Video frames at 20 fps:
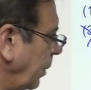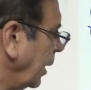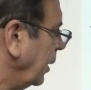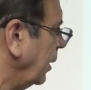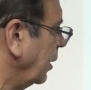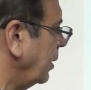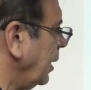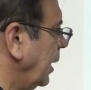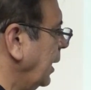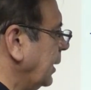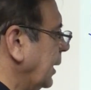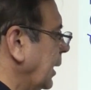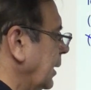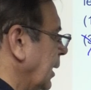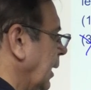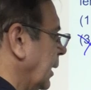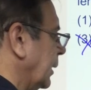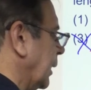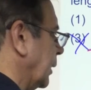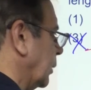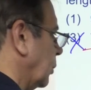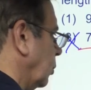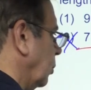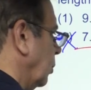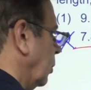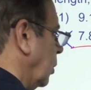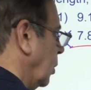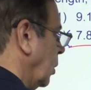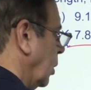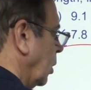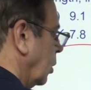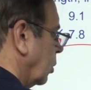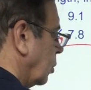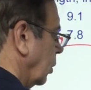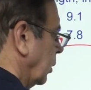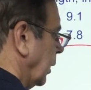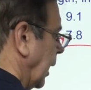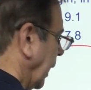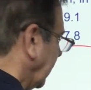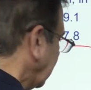minus 18, 82.
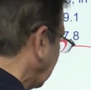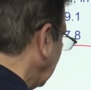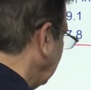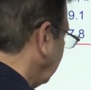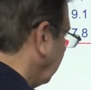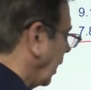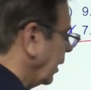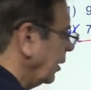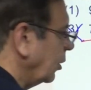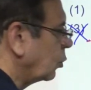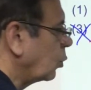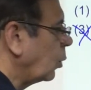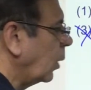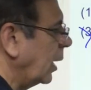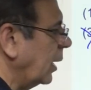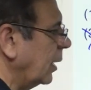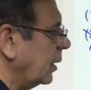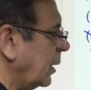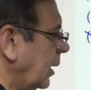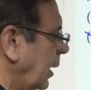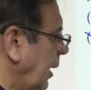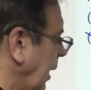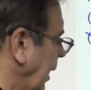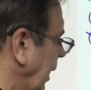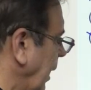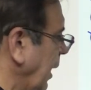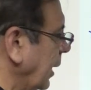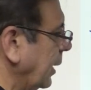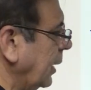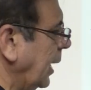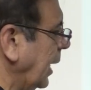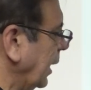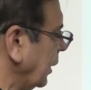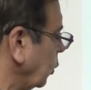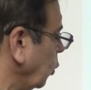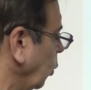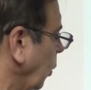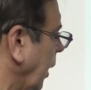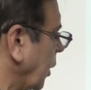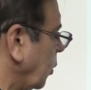So 91 square is
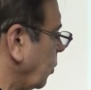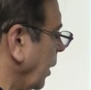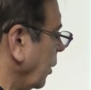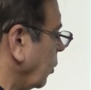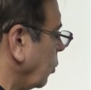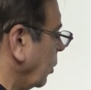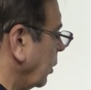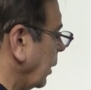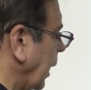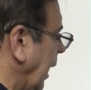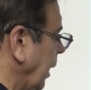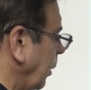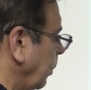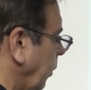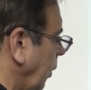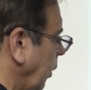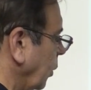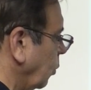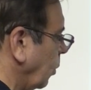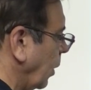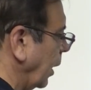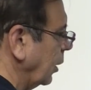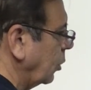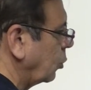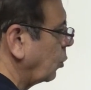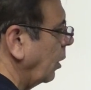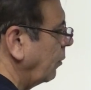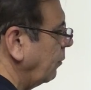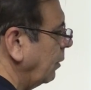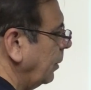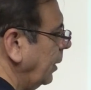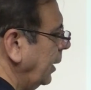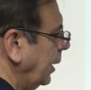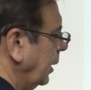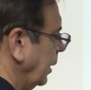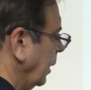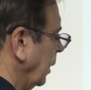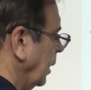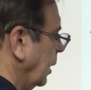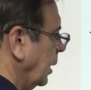8281. So 9.1 square will
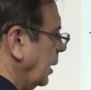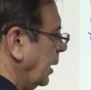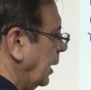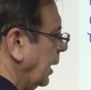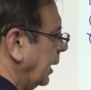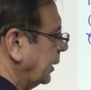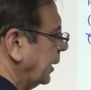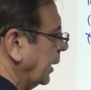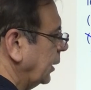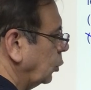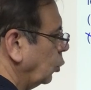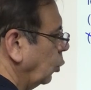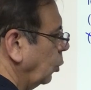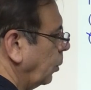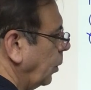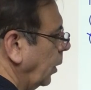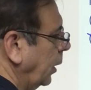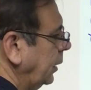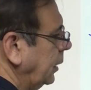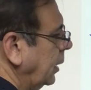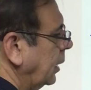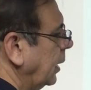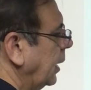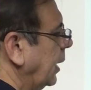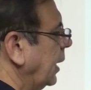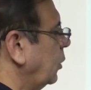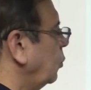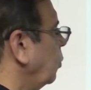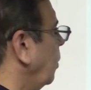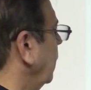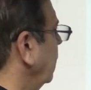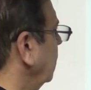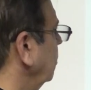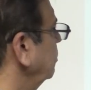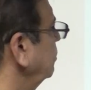be 82.81.